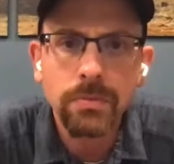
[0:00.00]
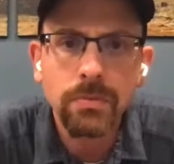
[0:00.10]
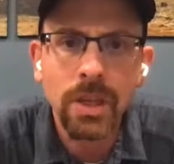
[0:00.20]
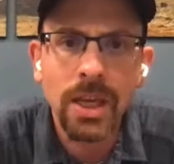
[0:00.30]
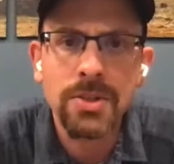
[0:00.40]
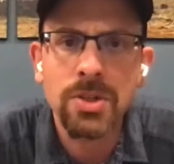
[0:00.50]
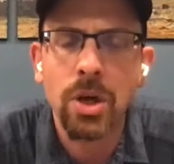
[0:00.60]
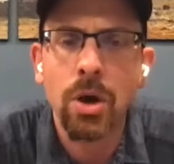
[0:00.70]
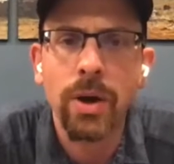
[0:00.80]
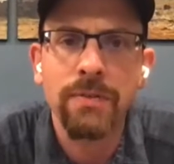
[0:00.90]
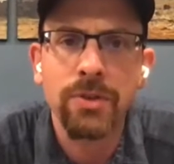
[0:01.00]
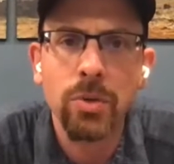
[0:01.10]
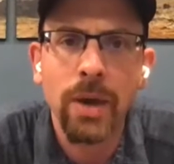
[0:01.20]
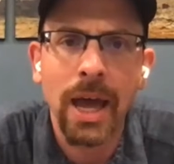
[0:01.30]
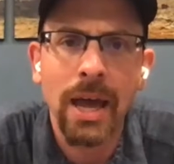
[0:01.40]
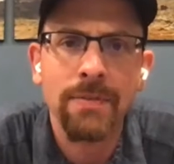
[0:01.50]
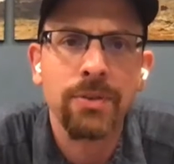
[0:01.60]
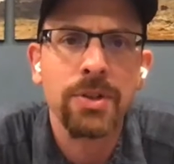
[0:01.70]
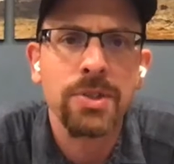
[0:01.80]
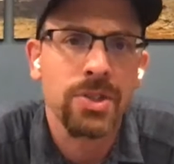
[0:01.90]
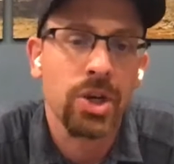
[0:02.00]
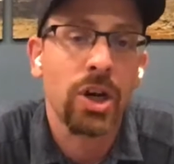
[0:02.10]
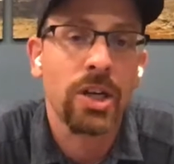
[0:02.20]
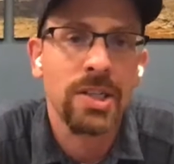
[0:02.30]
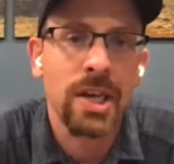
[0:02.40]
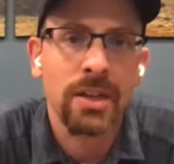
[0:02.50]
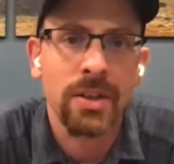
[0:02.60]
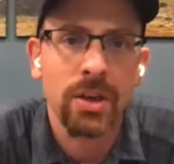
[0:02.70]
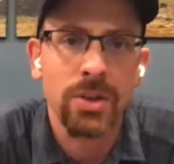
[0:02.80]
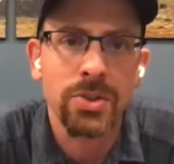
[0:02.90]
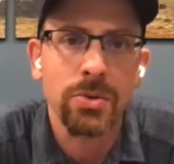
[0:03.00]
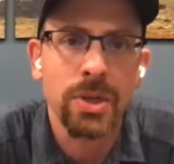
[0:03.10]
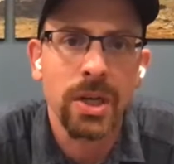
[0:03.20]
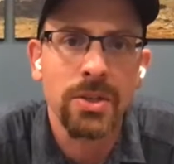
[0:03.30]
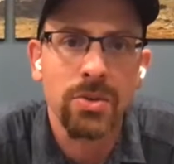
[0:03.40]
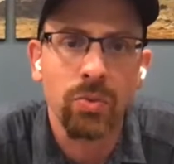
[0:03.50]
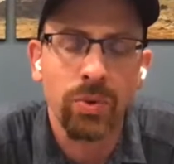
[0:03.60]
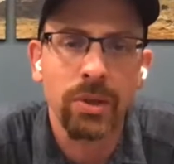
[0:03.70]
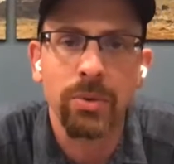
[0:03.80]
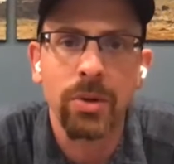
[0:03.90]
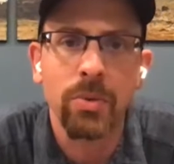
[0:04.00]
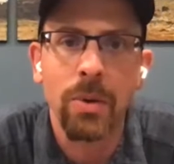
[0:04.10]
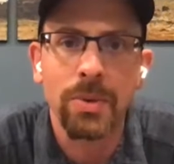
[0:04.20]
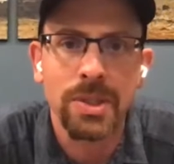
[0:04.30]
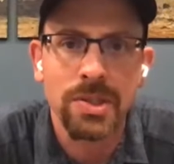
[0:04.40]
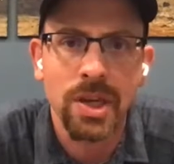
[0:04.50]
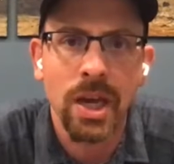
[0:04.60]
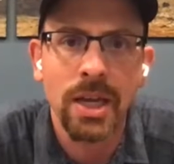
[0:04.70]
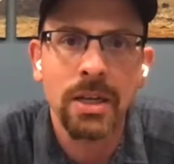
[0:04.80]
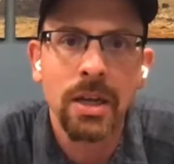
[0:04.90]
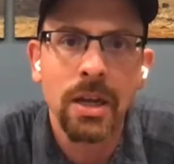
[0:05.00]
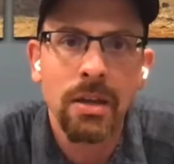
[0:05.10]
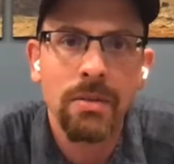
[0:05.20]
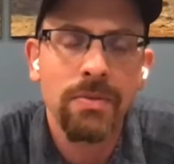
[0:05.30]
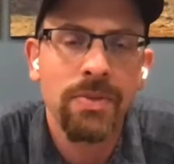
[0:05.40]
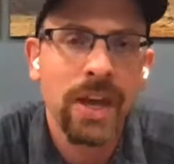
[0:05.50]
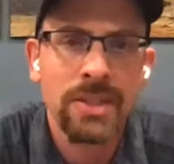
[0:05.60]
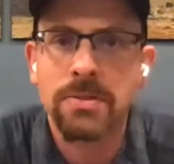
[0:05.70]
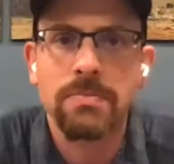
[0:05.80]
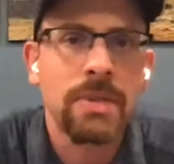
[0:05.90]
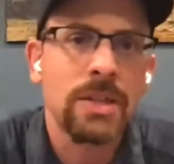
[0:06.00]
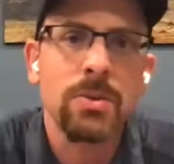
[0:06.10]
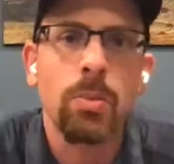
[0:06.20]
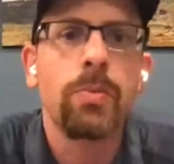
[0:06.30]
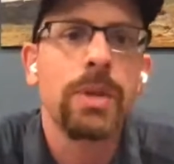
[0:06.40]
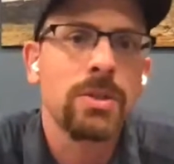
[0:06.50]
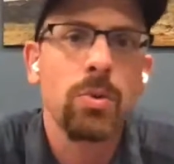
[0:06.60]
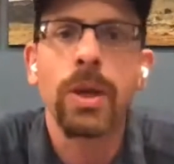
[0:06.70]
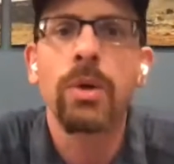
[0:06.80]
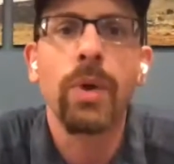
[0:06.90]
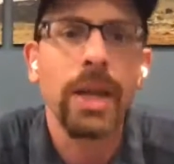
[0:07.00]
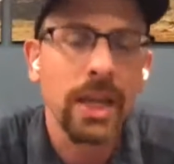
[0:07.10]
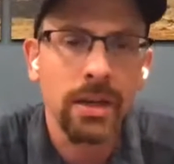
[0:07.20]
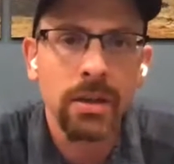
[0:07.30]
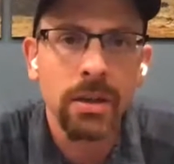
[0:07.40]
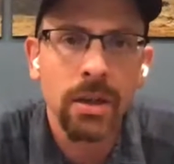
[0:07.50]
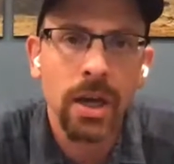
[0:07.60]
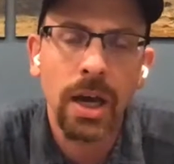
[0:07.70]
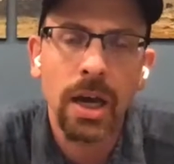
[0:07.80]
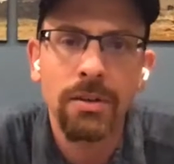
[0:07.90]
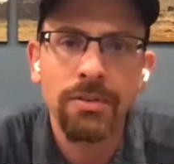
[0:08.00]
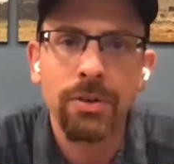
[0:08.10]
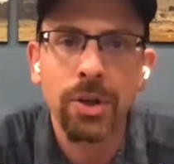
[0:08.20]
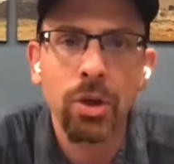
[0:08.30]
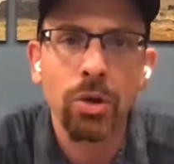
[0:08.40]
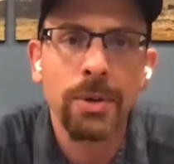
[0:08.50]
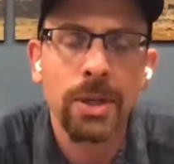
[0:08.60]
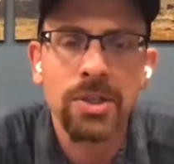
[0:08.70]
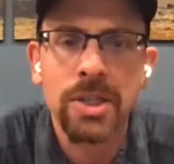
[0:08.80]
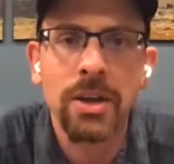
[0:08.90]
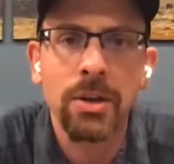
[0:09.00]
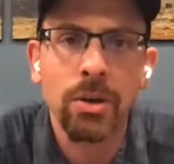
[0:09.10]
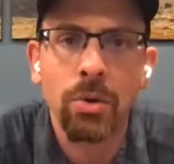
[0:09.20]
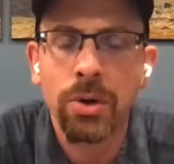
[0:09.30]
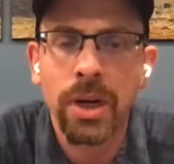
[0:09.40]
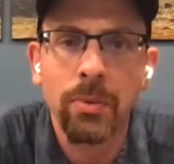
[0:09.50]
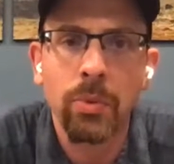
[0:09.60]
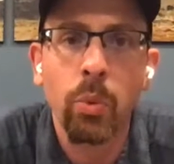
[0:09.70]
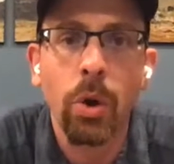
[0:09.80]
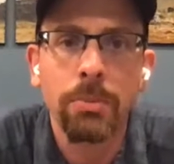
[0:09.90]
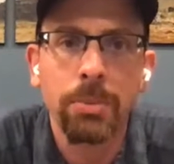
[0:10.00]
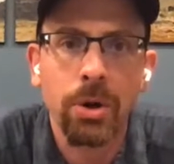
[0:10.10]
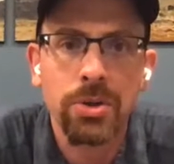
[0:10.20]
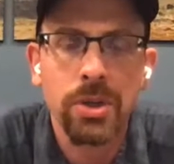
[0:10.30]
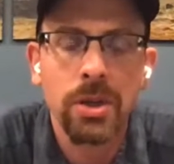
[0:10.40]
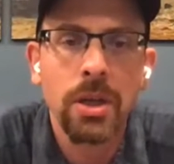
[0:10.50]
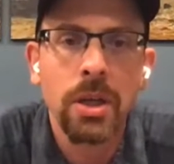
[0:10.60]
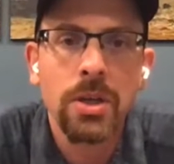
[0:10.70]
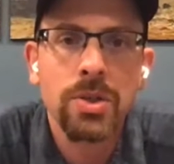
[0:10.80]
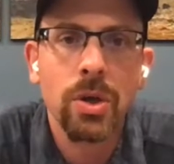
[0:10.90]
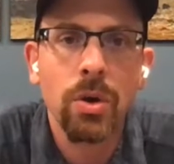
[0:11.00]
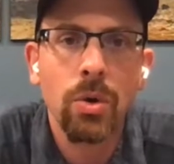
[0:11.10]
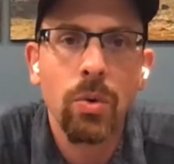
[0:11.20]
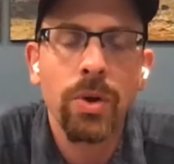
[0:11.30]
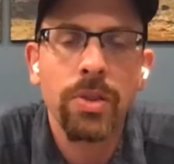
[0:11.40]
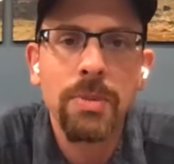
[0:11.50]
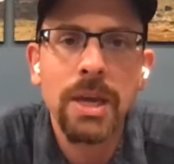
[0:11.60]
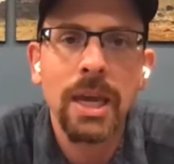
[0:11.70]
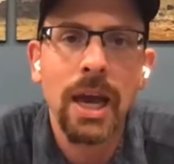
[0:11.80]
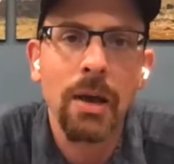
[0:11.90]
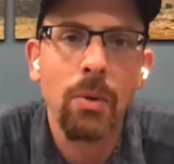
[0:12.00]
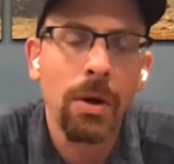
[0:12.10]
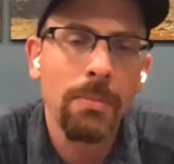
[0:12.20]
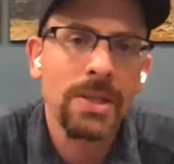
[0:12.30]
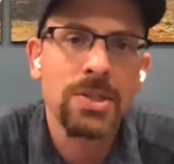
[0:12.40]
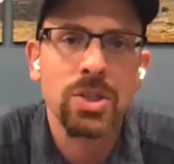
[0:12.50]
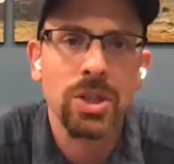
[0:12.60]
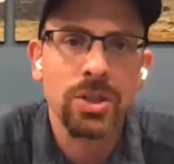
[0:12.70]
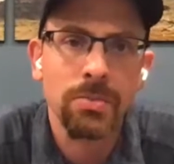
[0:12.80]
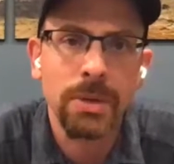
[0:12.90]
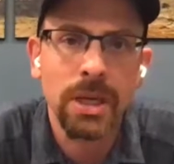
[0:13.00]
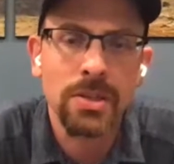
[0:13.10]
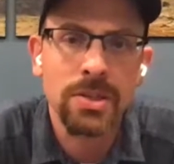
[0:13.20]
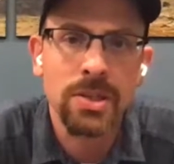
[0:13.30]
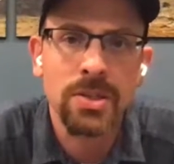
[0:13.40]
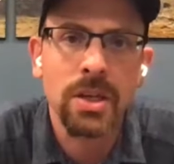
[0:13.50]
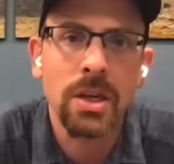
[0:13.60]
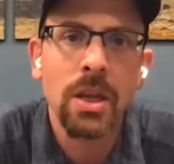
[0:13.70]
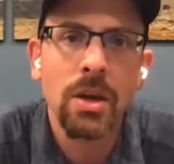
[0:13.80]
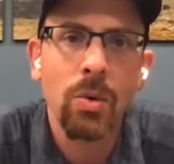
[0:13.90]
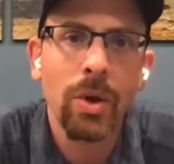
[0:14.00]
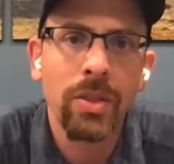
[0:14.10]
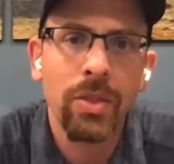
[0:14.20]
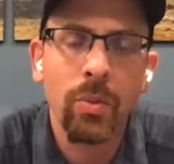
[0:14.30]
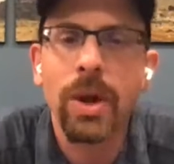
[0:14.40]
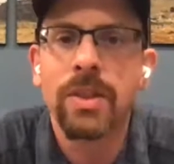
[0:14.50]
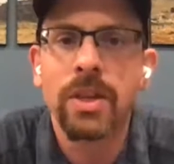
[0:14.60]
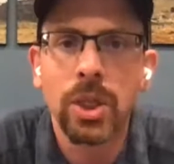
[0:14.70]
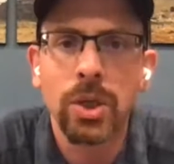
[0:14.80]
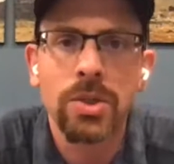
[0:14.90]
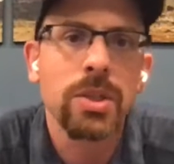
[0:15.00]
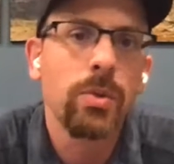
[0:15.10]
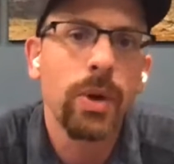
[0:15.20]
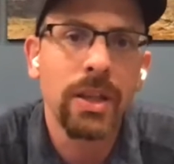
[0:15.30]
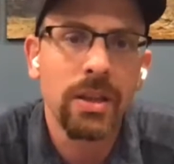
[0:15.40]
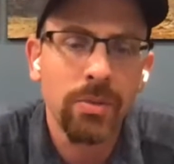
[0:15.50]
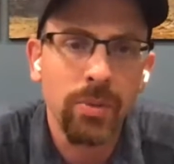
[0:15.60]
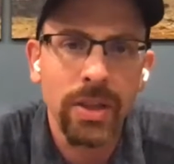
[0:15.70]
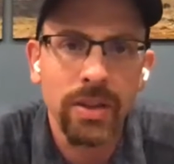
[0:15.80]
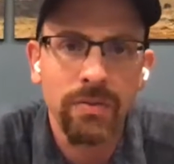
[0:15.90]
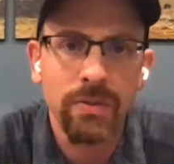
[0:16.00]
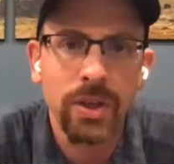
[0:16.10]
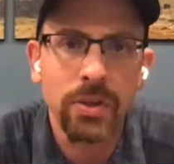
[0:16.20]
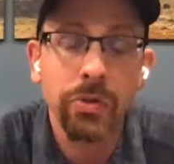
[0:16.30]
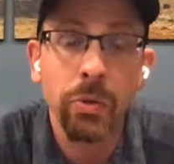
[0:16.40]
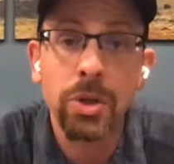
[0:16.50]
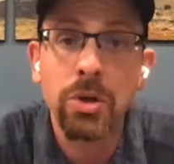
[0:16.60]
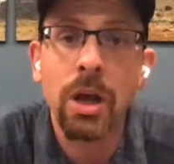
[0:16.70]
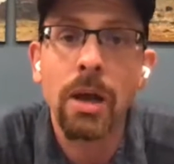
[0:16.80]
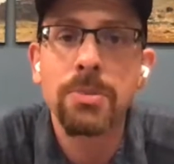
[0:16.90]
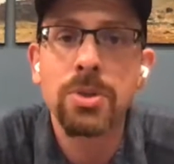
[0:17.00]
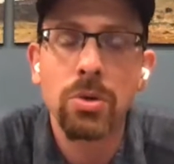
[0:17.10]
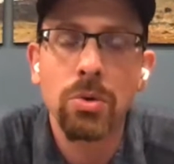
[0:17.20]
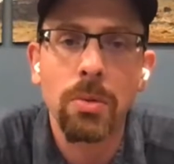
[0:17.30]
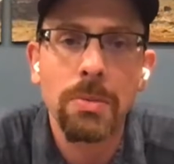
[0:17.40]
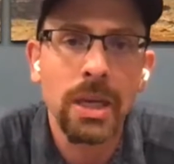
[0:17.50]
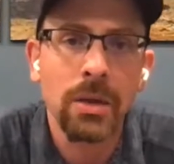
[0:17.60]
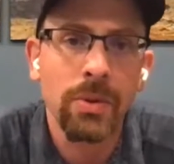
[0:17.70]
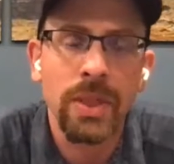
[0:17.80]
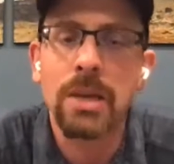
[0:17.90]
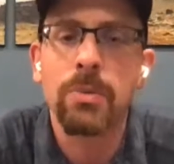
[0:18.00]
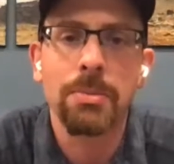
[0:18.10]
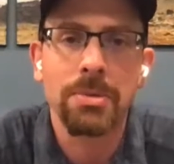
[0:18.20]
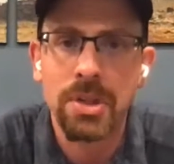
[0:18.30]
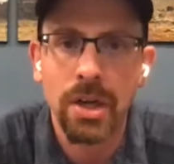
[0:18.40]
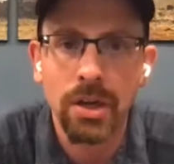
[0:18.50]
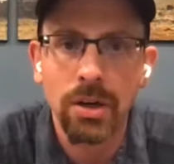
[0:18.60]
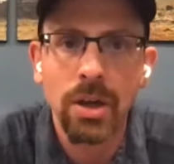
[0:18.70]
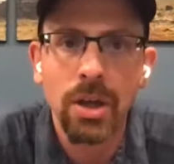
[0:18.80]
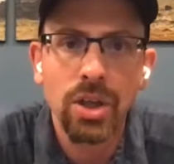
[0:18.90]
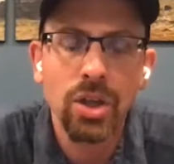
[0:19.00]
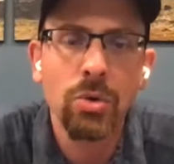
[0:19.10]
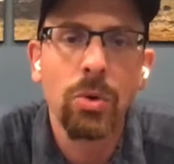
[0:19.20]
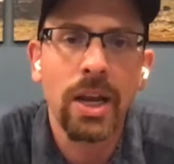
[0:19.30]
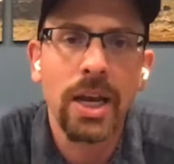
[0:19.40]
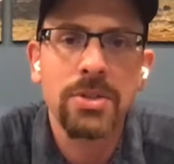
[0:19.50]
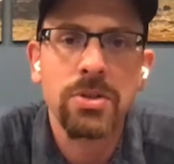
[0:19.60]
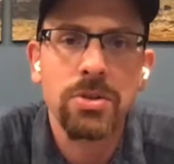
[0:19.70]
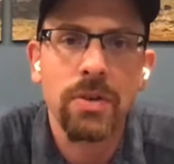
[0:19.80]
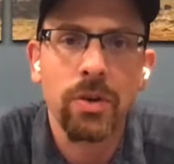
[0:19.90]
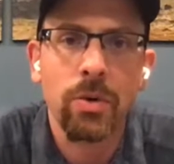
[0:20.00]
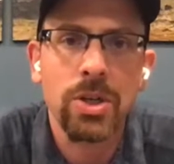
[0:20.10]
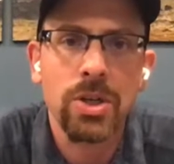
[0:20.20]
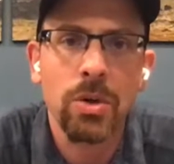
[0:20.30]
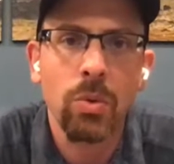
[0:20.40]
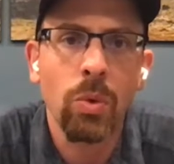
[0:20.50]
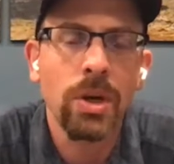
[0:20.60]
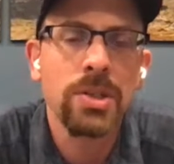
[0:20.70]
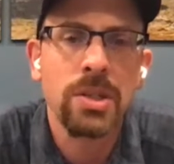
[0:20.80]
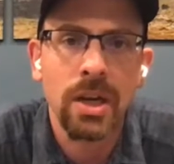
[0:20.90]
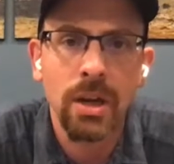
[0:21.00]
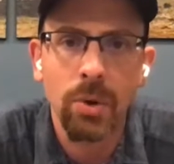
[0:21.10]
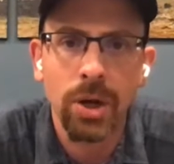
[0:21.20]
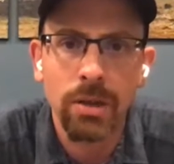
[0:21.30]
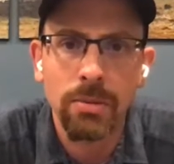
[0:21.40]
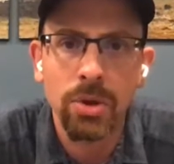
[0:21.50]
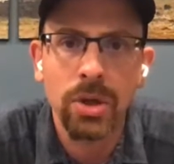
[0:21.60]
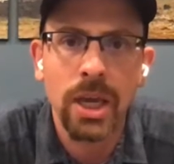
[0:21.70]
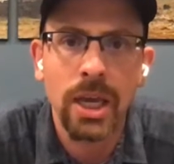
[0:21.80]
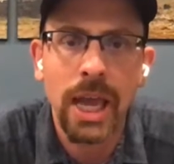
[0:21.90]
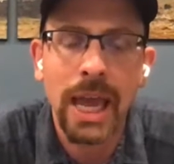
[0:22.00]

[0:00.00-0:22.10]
And so if you have, for instance, an architect that also does really, really well with design, that's a win-win for you, because now you're coordinating with one person. So with me, I want messaging to be consistent with the way that it looks and the way that it feels. So when you come to a meeting with any web designer, you want to ask yourself the question, what is it that I want to communicate?